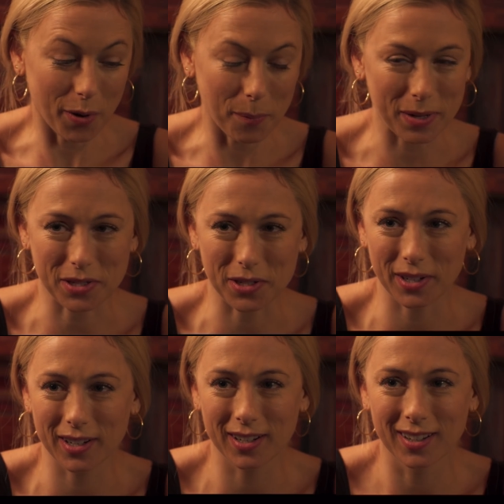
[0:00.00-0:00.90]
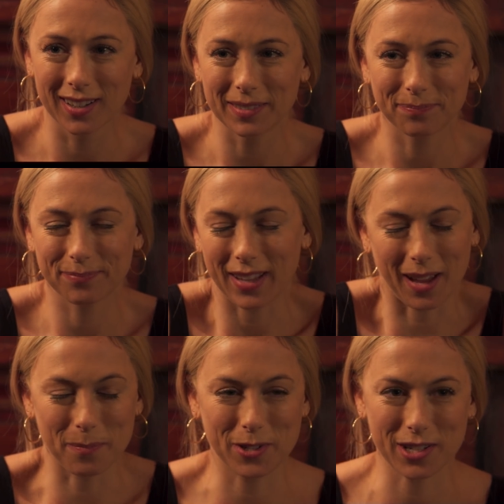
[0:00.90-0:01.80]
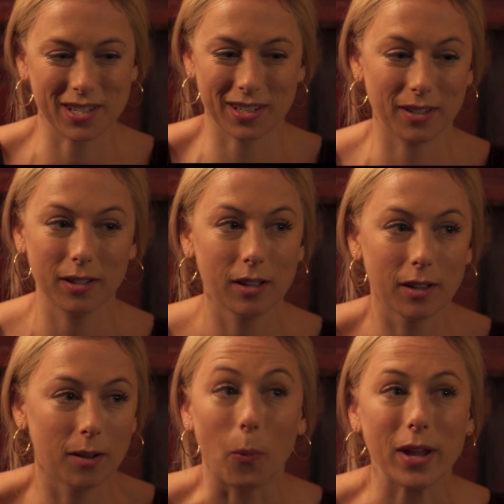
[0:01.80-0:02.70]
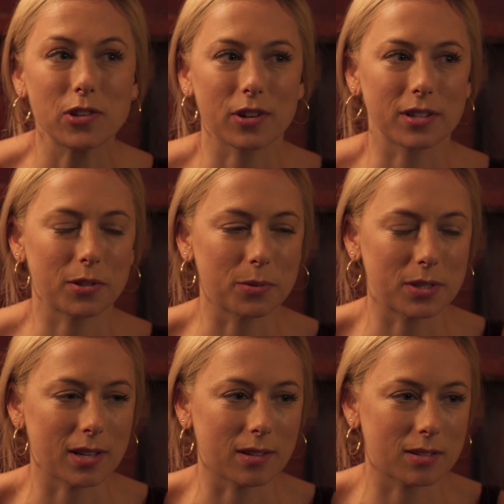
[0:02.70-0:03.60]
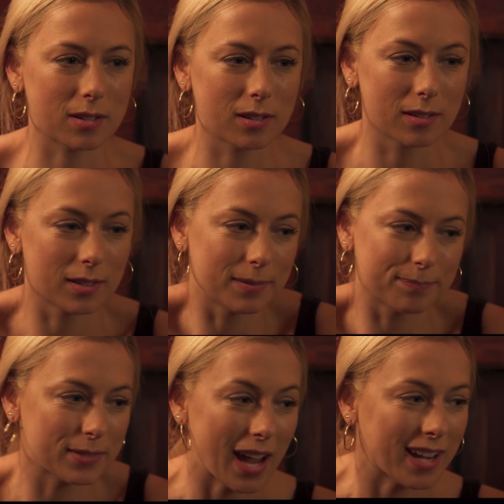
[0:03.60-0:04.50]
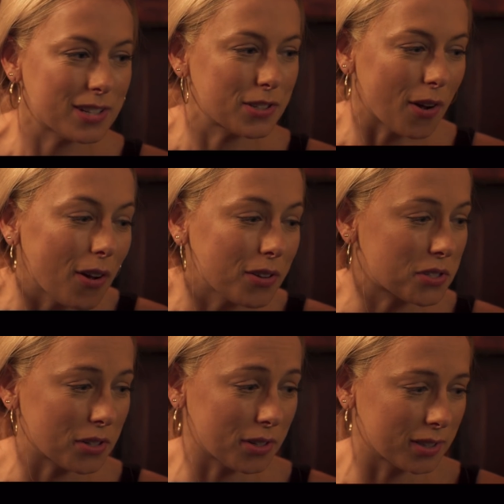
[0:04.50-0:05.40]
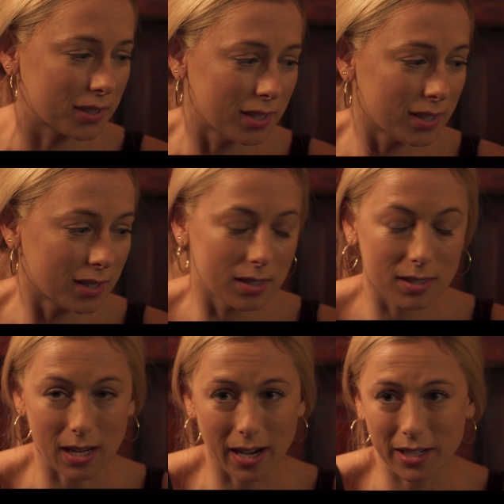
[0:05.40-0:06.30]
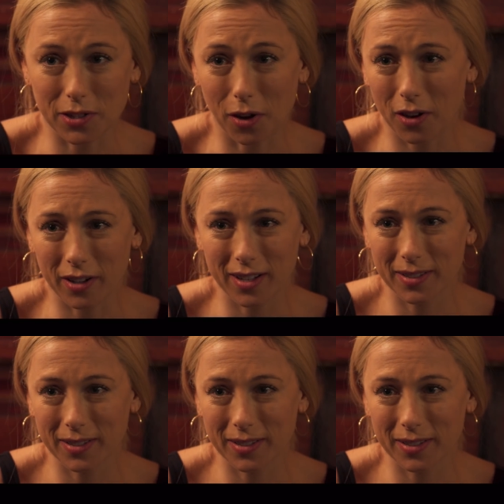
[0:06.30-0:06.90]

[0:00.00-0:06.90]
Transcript: know, mister. I'm just a waitress who sings tiny songs to her tiny dog.